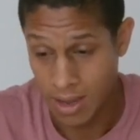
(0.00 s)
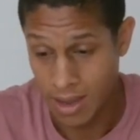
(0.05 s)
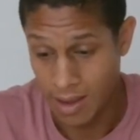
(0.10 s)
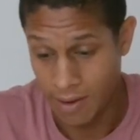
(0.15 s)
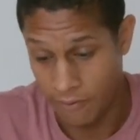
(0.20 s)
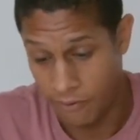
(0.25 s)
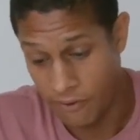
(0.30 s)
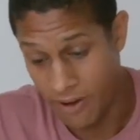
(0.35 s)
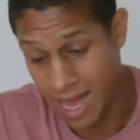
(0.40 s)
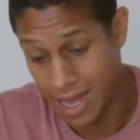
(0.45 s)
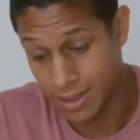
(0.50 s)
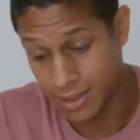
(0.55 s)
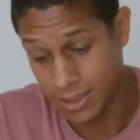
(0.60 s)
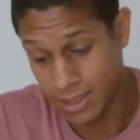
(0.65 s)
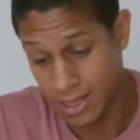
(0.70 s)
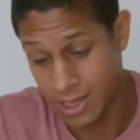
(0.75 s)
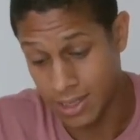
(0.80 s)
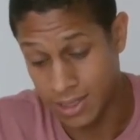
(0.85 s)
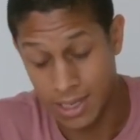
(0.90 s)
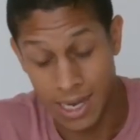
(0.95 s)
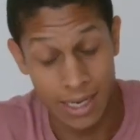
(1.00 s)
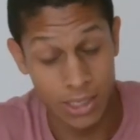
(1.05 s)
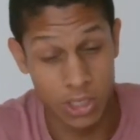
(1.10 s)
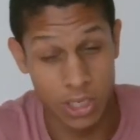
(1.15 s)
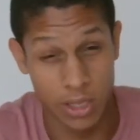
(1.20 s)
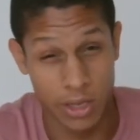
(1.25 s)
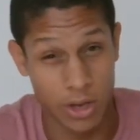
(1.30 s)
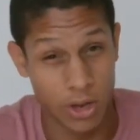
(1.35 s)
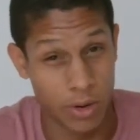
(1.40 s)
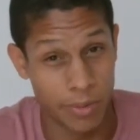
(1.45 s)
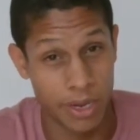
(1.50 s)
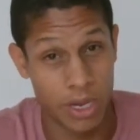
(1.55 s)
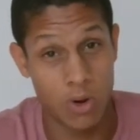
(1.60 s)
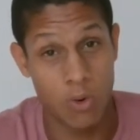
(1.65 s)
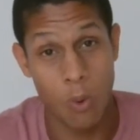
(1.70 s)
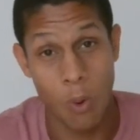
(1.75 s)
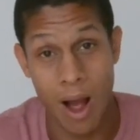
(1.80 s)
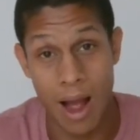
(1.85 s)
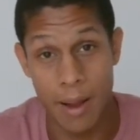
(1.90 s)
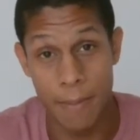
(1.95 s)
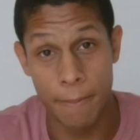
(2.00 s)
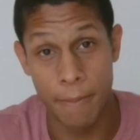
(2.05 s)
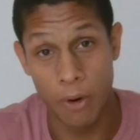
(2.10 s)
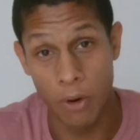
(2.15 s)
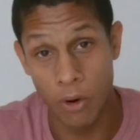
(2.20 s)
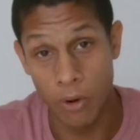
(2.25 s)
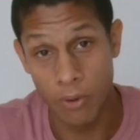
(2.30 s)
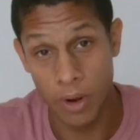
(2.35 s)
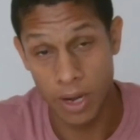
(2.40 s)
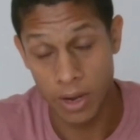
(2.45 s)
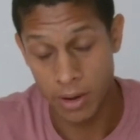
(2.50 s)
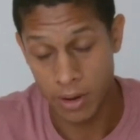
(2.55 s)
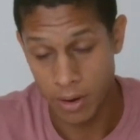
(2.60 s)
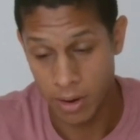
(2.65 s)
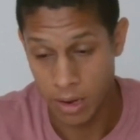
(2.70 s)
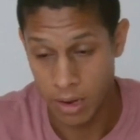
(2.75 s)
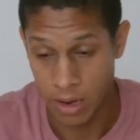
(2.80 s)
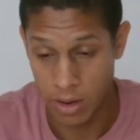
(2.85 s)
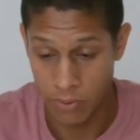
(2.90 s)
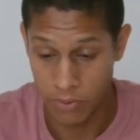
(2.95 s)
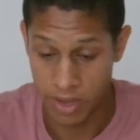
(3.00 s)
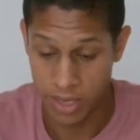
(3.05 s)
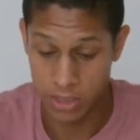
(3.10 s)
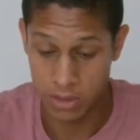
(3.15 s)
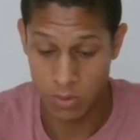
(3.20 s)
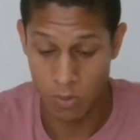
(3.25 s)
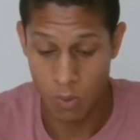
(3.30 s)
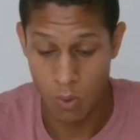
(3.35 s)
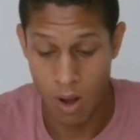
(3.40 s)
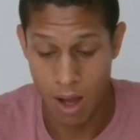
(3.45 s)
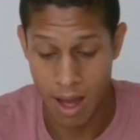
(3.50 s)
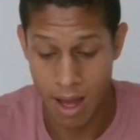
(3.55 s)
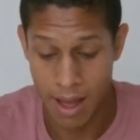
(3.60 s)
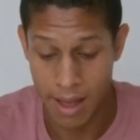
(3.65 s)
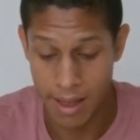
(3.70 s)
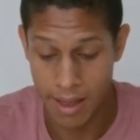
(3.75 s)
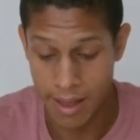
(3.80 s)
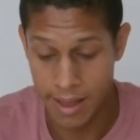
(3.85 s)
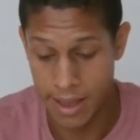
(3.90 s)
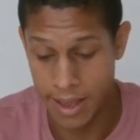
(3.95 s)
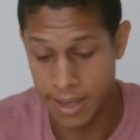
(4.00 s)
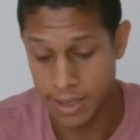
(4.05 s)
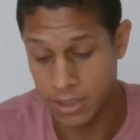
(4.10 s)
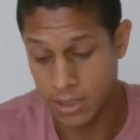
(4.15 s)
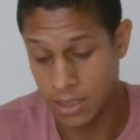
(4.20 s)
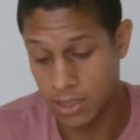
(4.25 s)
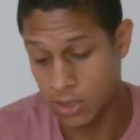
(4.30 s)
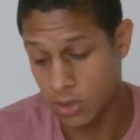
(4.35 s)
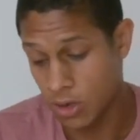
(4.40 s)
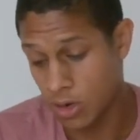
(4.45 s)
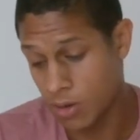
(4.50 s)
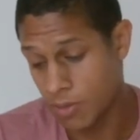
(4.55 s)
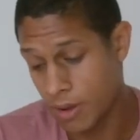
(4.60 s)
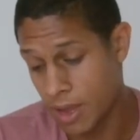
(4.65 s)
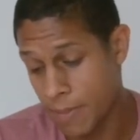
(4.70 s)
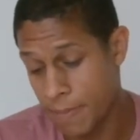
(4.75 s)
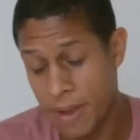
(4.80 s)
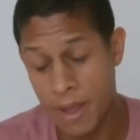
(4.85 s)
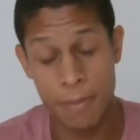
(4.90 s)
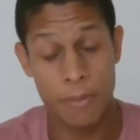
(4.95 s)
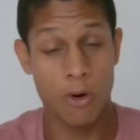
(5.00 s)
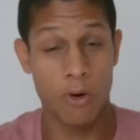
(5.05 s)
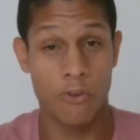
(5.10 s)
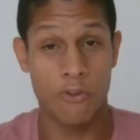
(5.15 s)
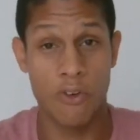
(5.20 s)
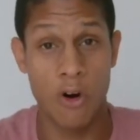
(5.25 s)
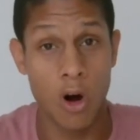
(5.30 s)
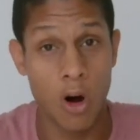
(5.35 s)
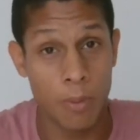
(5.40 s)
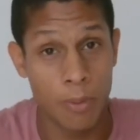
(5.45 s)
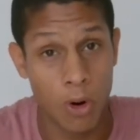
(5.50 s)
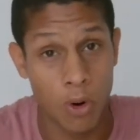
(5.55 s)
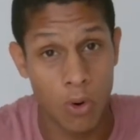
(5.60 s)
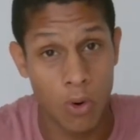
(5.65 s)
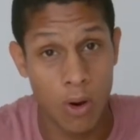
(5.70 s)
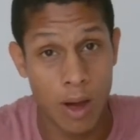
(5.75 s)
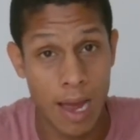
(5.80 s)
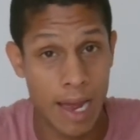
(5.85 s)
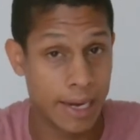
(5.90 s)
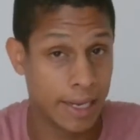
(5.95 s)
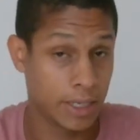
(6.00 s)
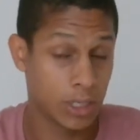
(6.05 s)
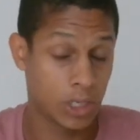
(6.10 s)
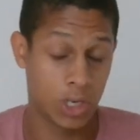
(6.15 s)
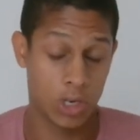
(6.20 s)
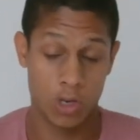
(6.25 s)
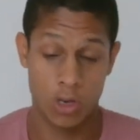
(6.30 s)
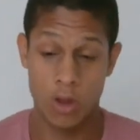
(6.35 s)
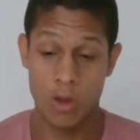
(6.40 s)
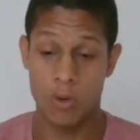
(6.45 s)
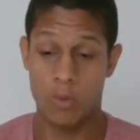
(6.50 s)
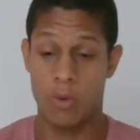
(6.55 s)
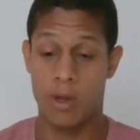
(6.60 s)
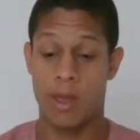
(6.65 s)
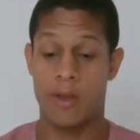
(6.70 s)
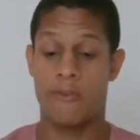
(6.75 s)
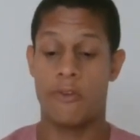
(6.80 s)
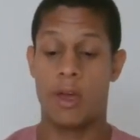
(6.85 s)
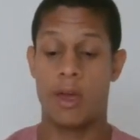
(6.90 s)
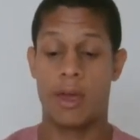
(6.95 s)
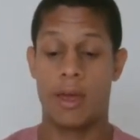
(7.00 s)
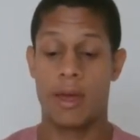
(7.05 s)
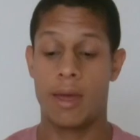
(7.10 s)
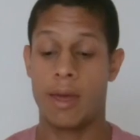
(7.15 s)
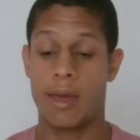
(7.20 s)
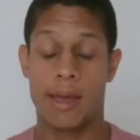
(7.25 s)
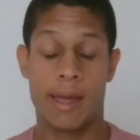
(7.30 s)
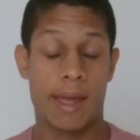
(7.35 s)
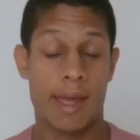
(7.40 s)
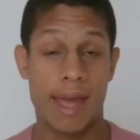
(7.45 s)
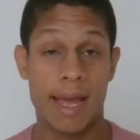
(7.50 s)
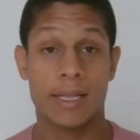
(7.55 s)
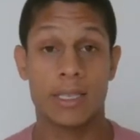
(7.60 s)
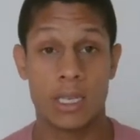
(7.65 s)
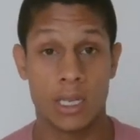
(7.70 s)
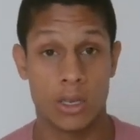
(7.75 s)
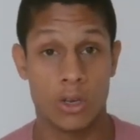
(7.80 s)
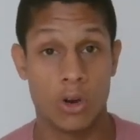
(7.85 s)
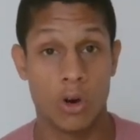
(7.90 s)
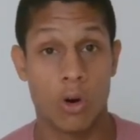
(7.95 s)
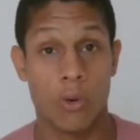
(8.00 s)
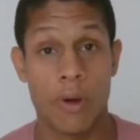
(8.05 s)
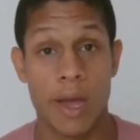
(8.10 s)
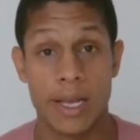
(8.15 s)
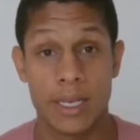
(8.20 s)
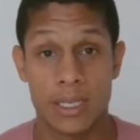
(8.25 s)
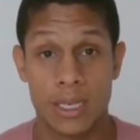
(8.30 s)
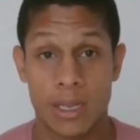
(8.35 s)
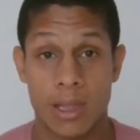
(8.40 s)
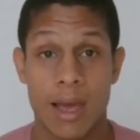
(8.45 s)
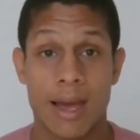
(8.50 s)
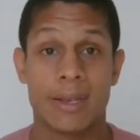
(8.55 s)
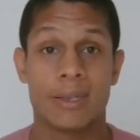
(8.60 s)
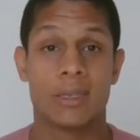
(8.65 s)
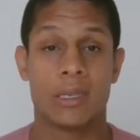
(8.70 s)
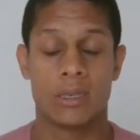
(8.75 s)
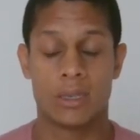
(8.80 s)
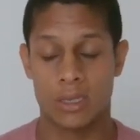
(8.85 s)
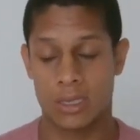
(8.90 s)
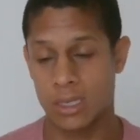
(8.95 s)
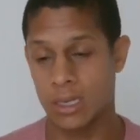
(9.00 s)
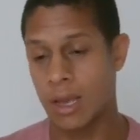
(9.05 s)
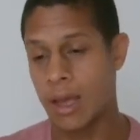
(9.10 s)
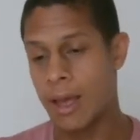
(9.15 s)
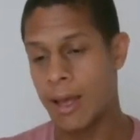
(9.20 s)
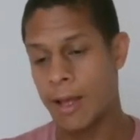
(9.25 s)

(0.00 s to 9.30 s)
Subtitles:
In fact, it's actually going to be quite boring, and the reason why is it's going to be a bit more formal, and it's to do with getting your racing license.